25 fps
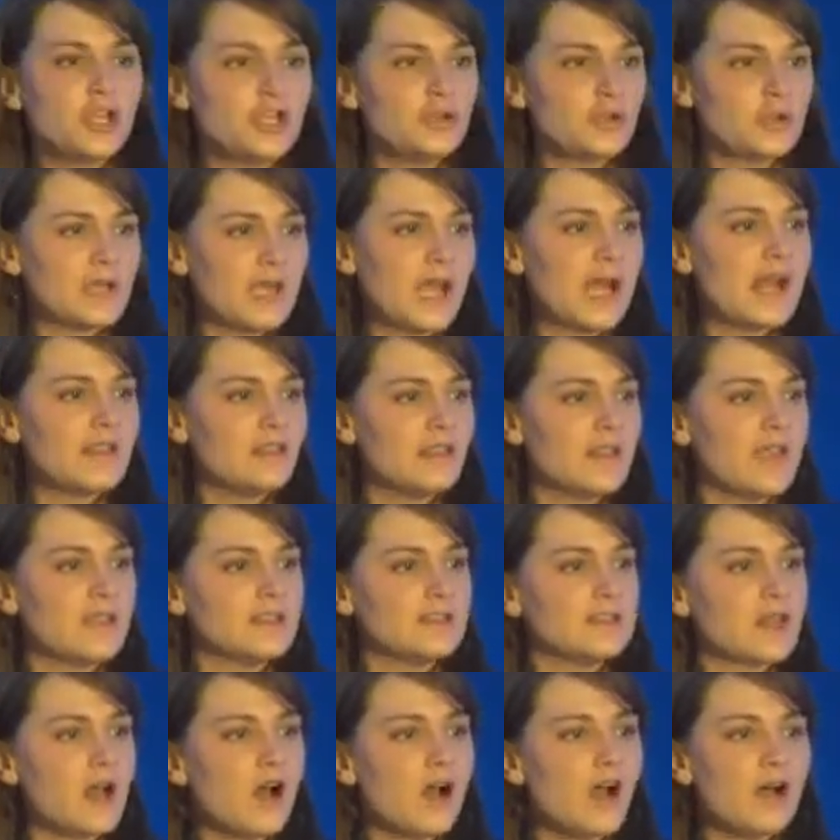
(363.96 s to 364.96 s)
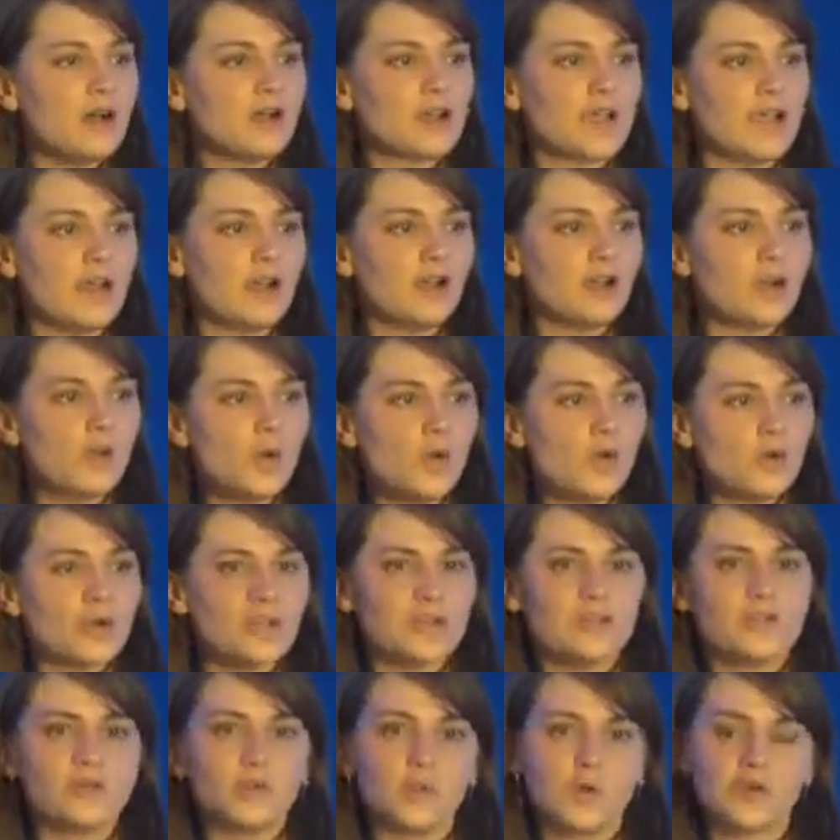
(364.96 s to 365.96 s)
you can then target
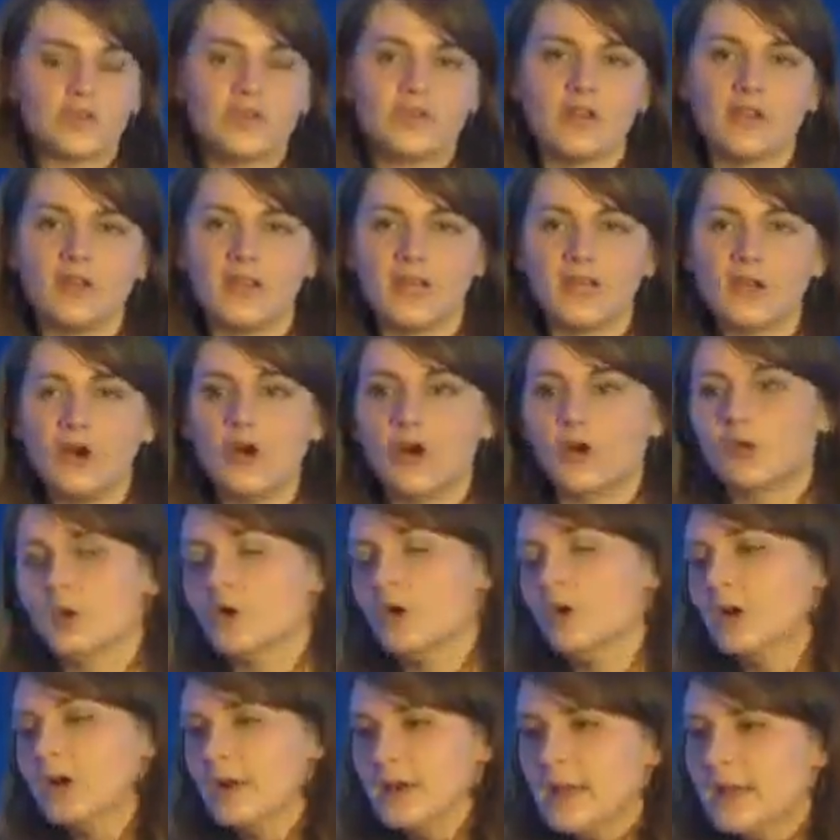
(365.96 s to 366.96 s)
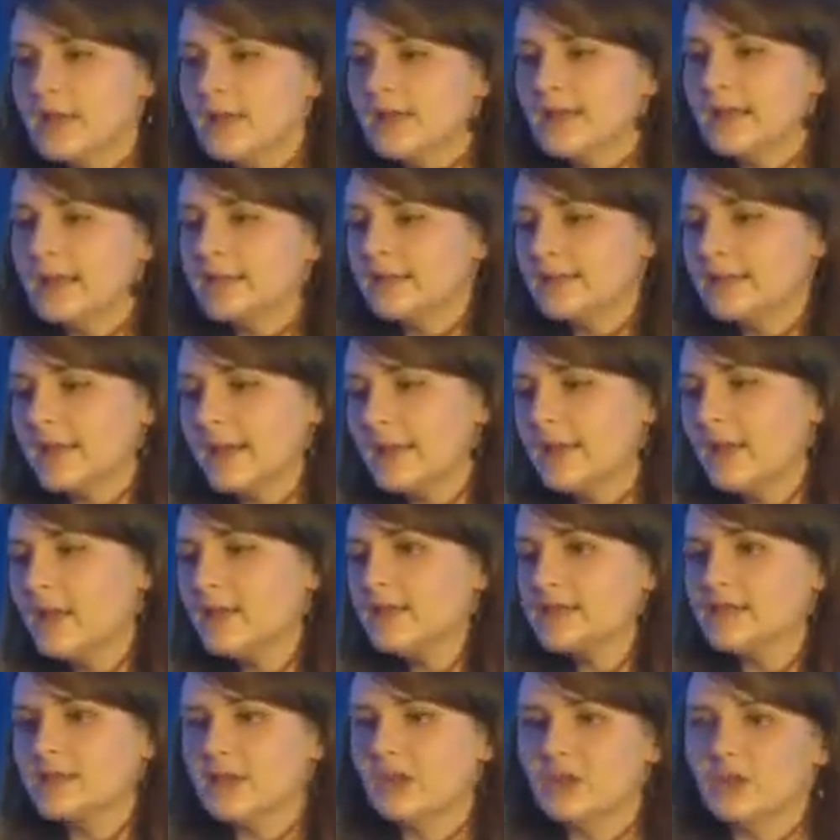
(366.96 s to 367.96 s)
according to what's going on. Or let's say
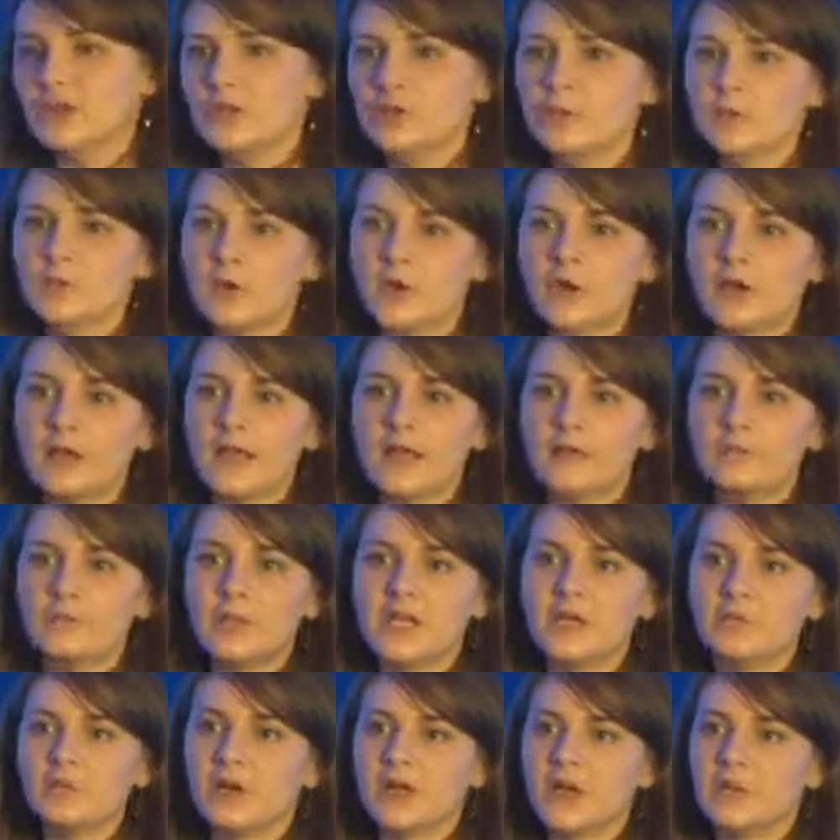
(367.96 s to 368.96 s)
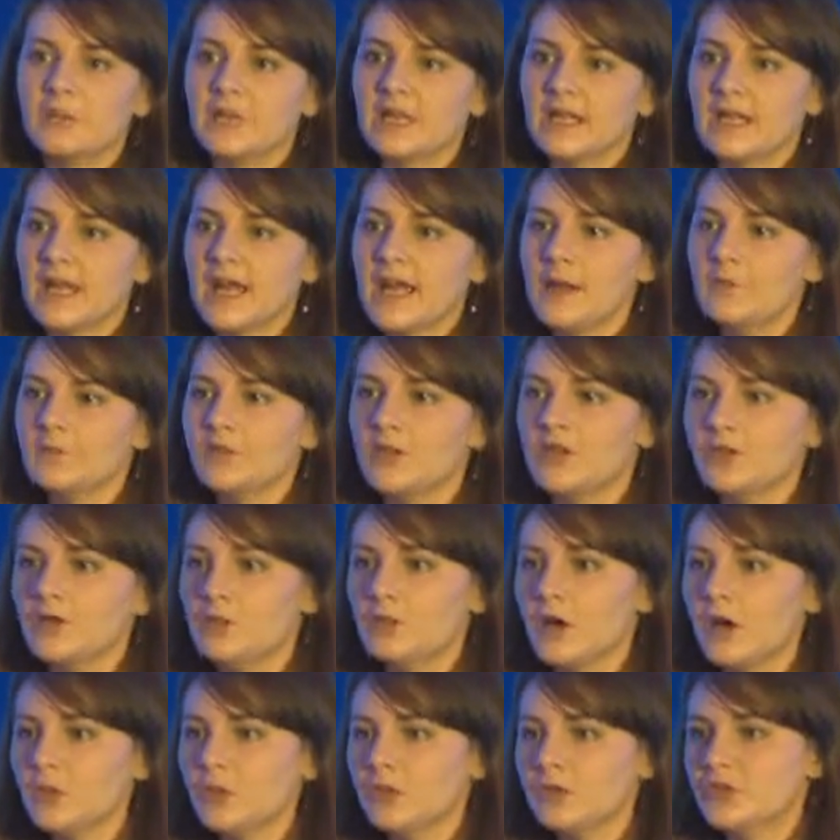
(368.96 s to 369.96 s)
London, and you've got people up in Camden, you
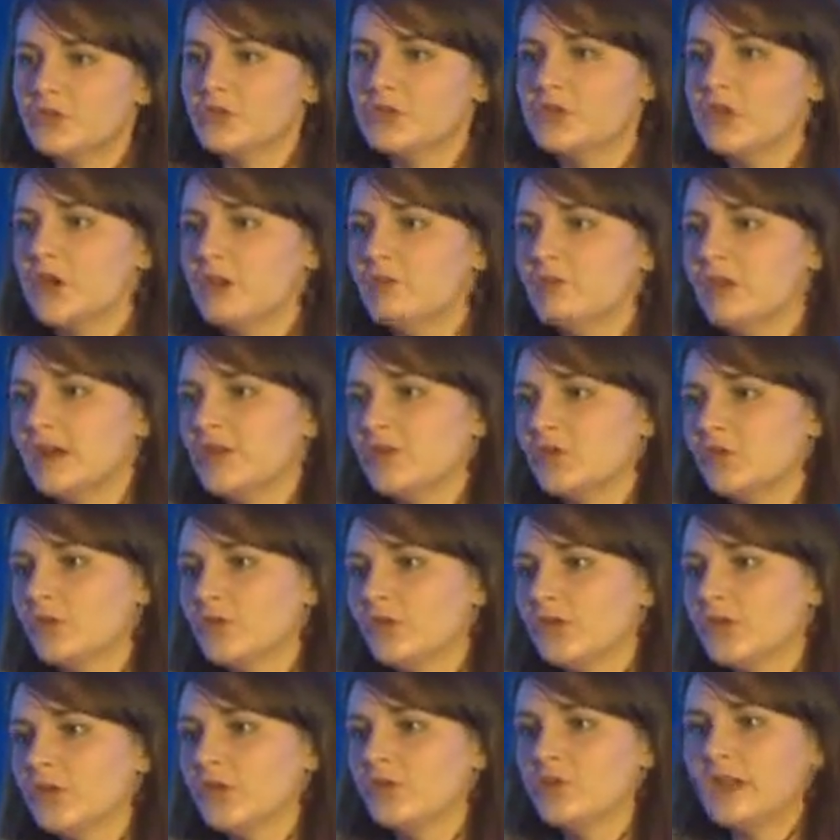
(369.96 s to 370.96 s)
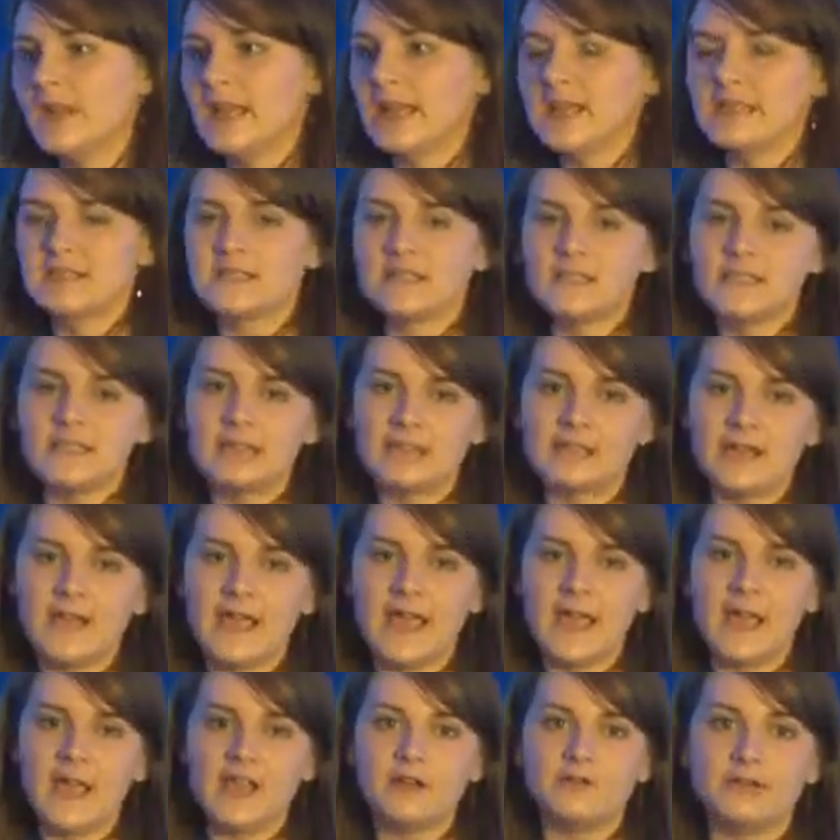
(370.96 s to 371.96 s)
might want to show restaurants that are related in
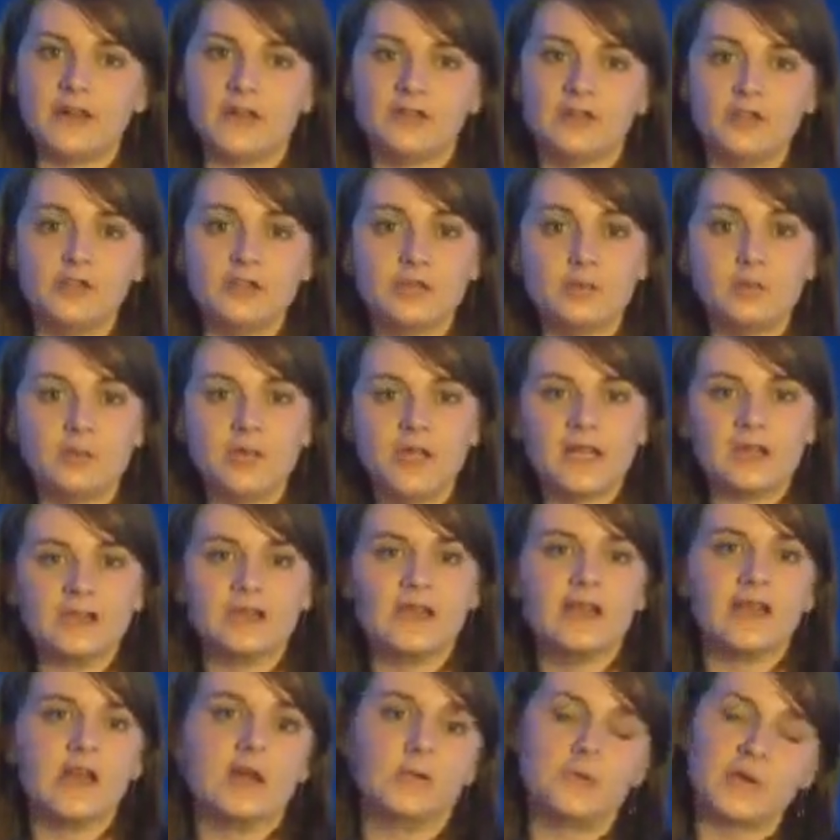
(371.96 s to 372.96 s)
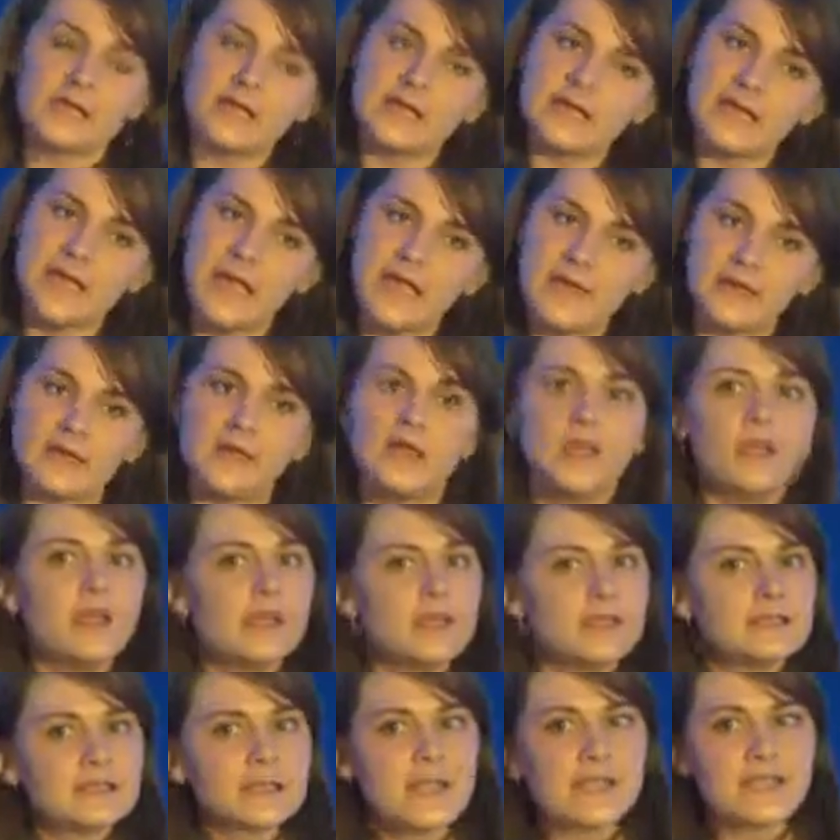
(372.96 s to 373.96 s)
that area, and you can pick that up again,
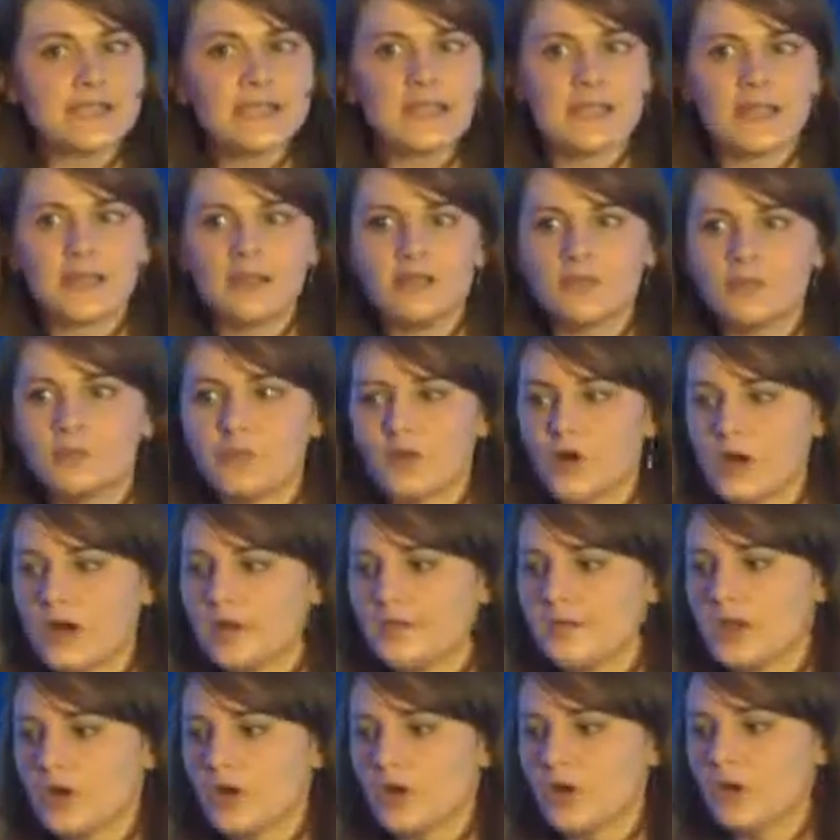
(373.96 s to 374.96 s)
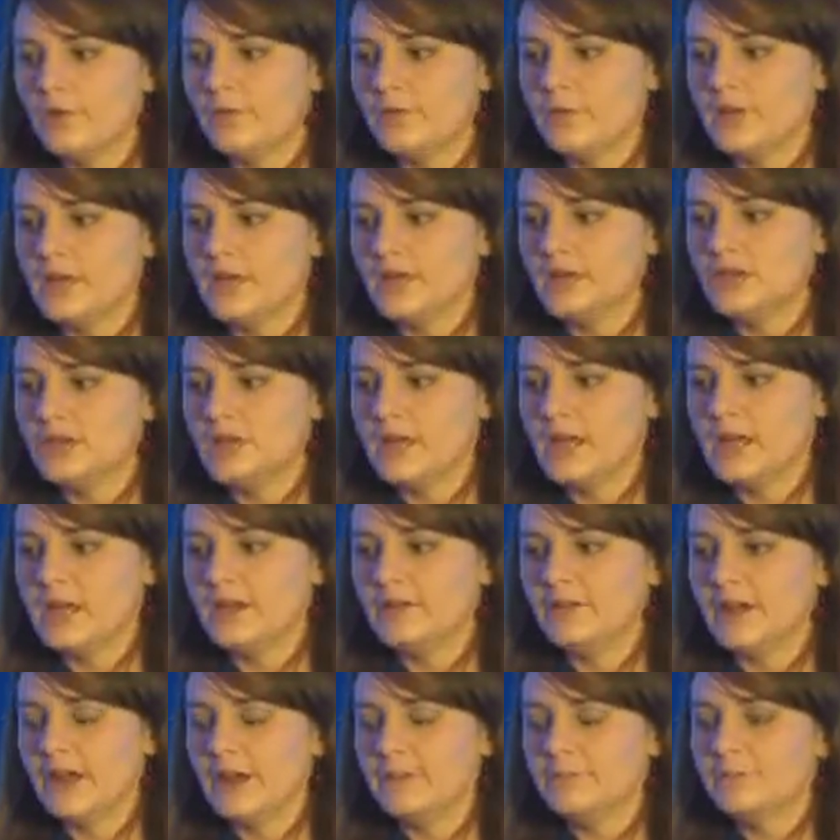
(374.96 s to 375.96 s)
taking in the private and confidential
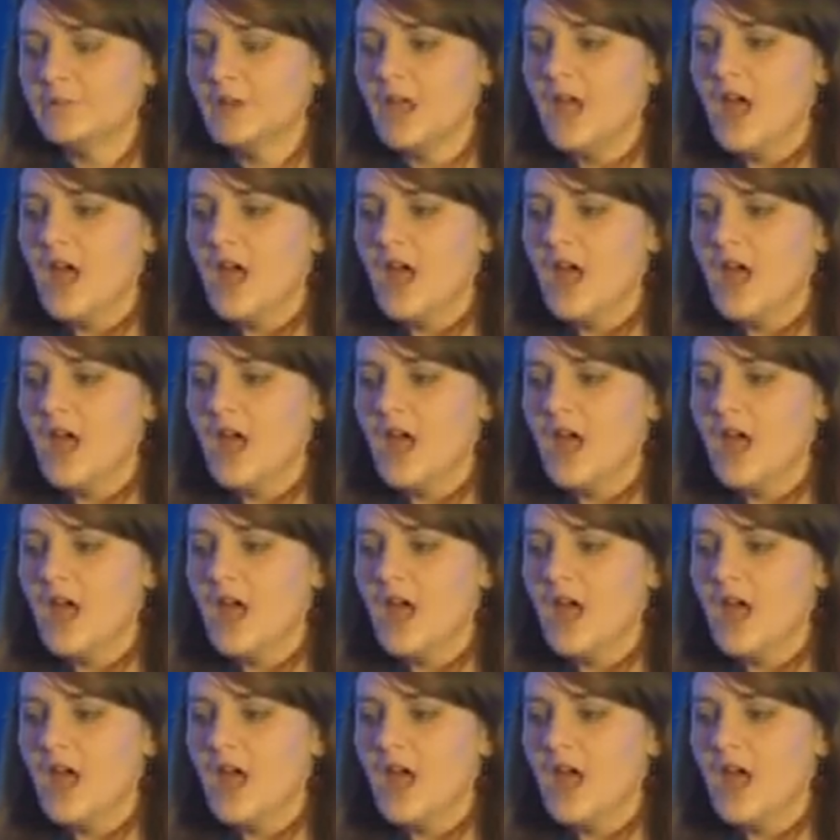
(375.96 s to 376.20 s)
area.